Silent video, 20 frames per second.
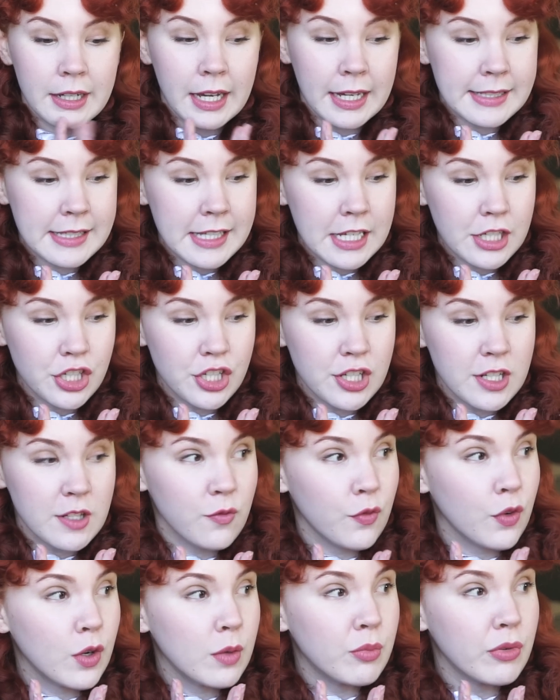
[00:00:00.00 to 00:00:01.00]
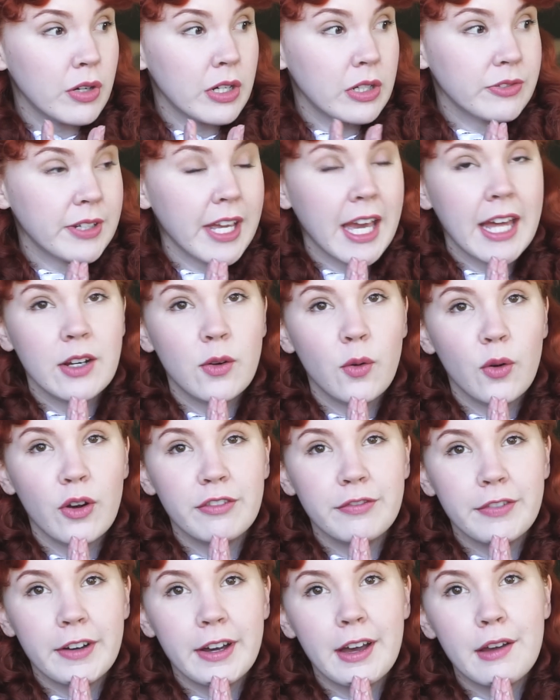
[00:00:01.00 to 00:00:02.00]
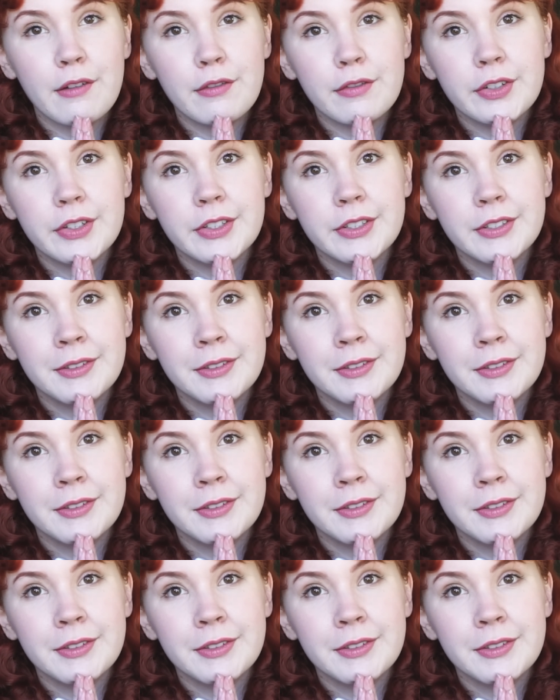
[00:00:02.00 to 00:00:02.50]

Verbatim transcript: I'd say she's full-blown category 5.